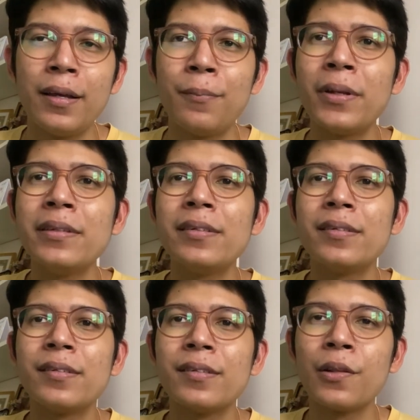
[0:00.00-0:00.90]
But it
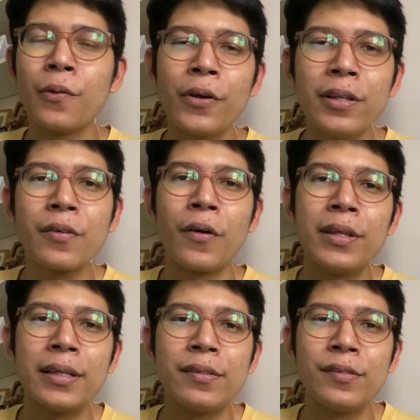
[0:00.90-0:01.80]
says the Lord is
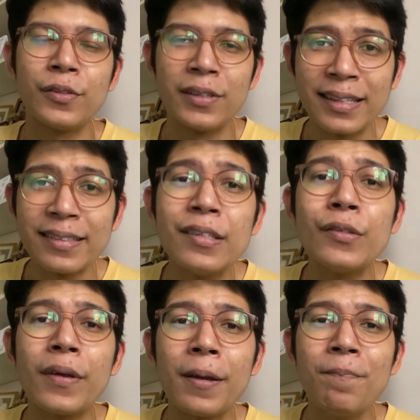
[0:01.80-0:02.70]
calling us to listen
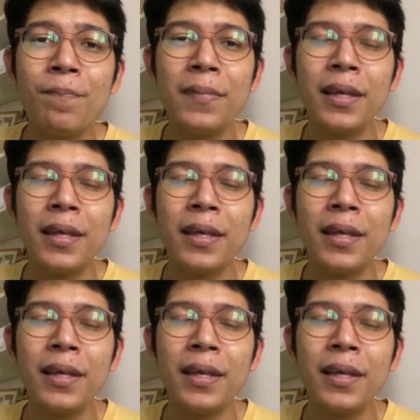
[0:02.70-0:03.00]
to him,